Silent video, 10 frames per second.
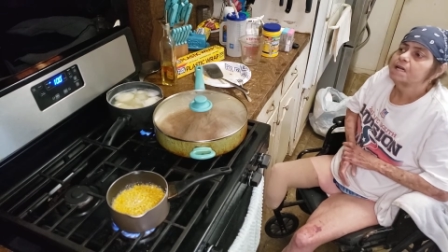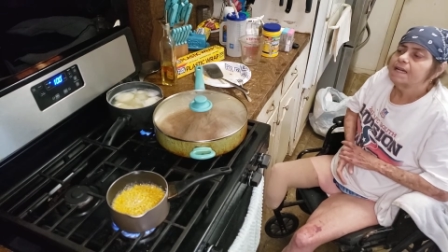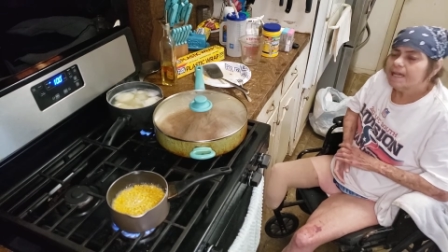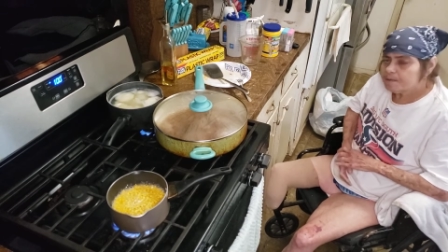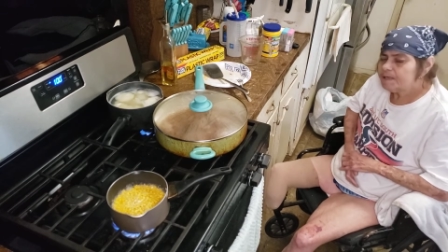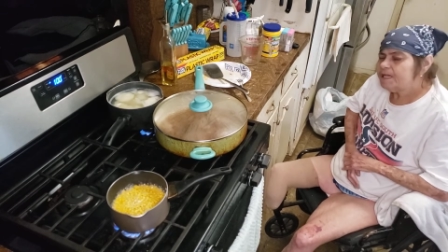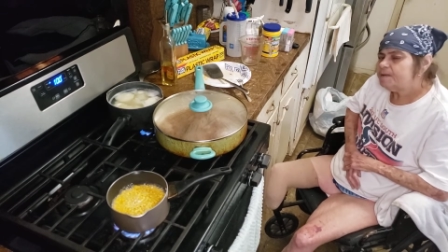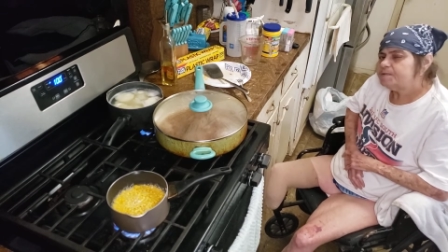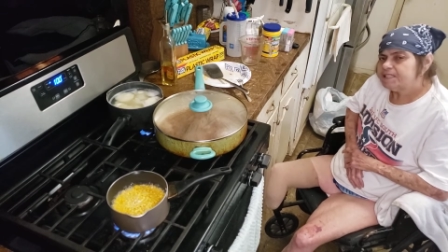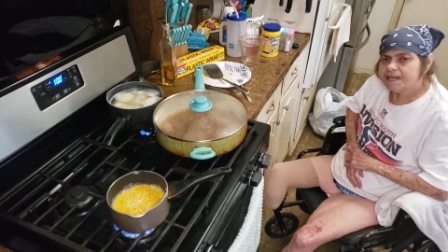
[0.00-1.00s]
how many
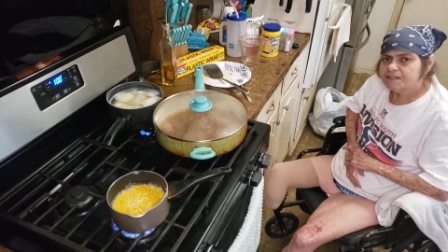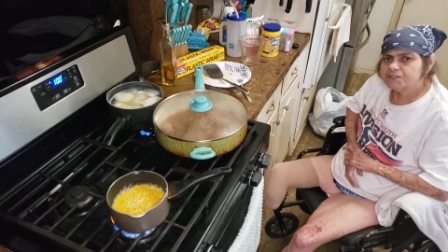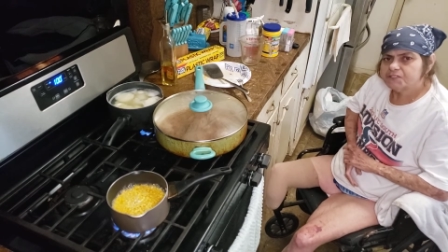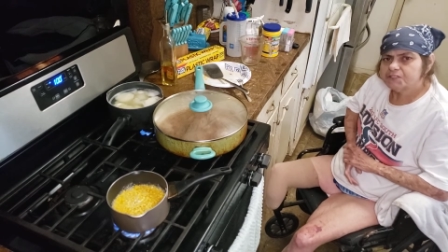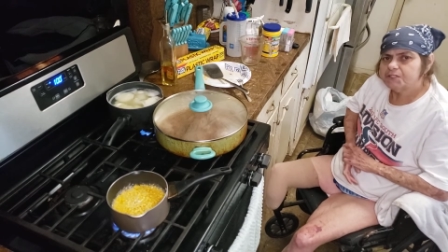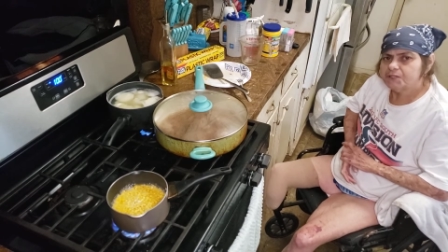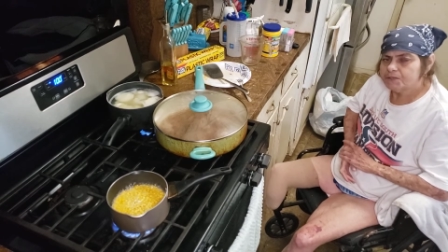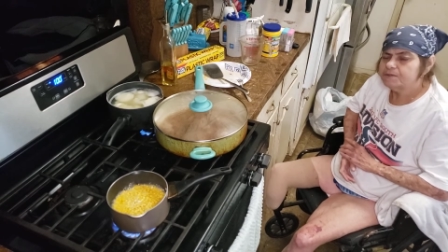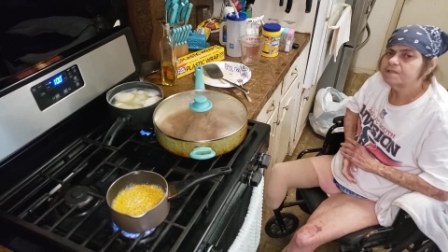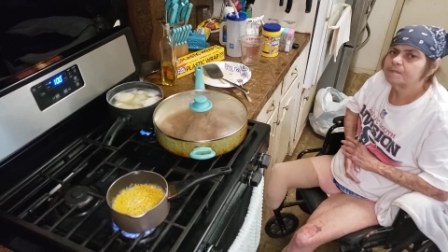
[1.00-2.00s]
potatoes should you
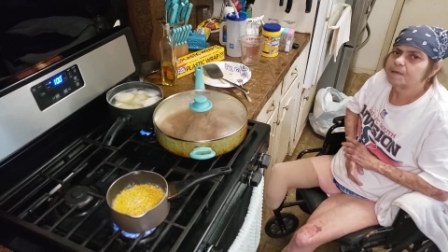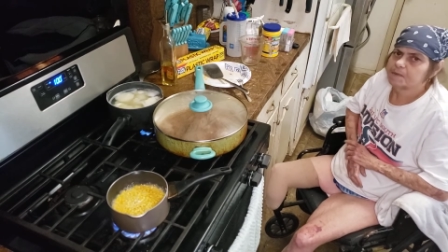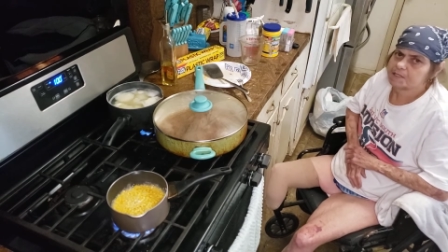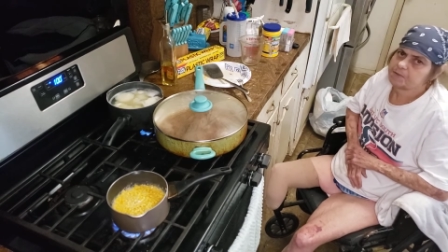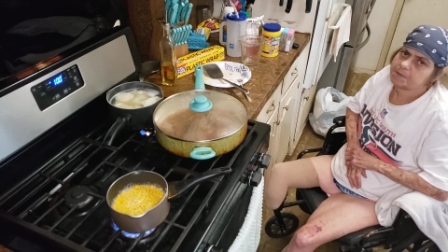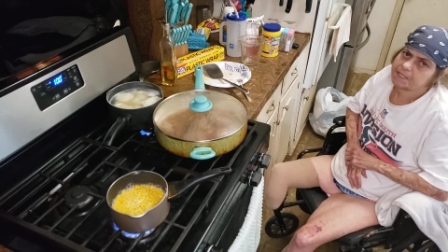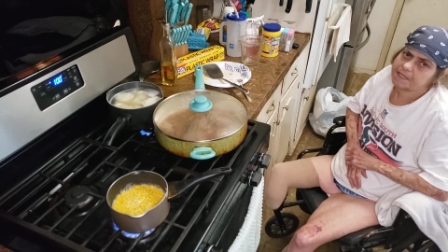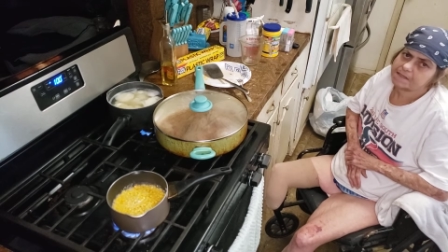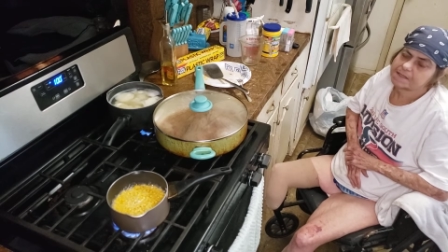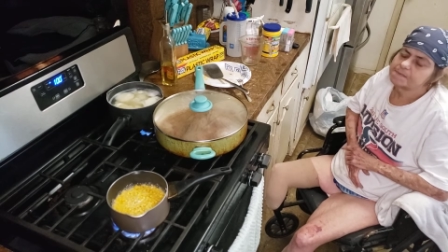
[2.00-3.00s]
use to make mashed
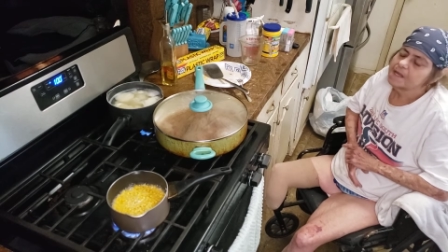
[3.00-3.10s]
potatoes?